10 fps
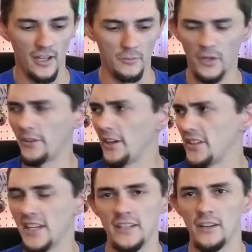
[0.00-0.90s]
Probably at the
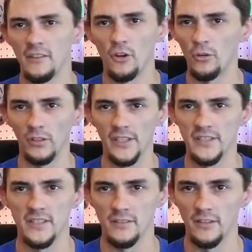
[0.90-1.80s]
end, I'll have a whole list
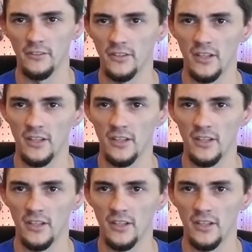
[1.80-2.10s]
of everything.